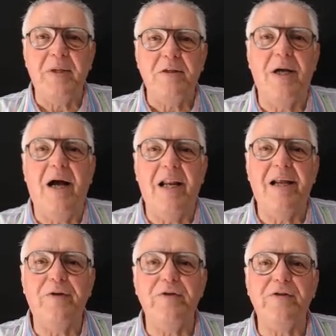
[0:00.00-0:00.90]
So I
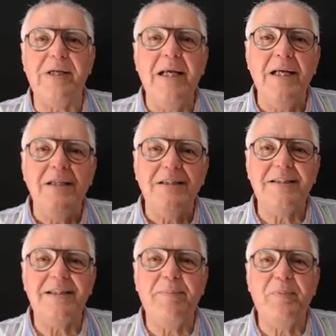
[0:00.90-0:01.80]
like using
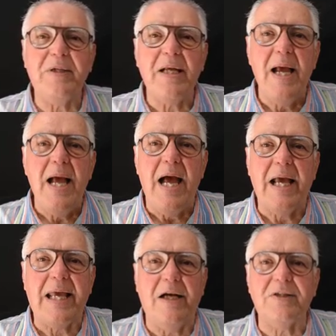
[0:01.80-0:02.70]
separate
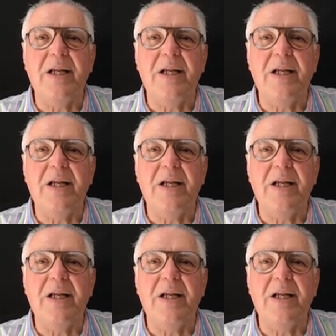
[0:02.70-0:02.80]
accounts.